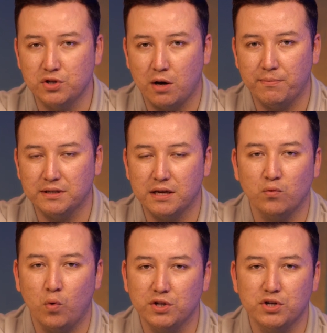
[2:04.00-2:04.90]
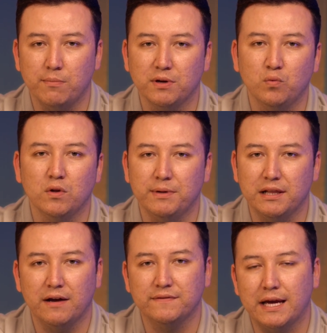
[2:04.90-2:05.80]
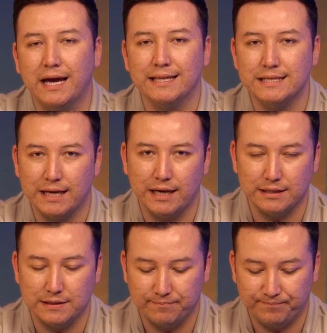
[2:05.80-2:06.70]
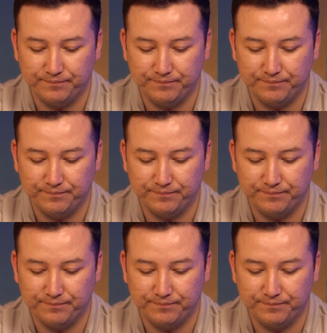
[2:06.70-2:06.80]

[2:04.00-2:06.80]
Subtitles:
topics, and 1 topic will be left at the end.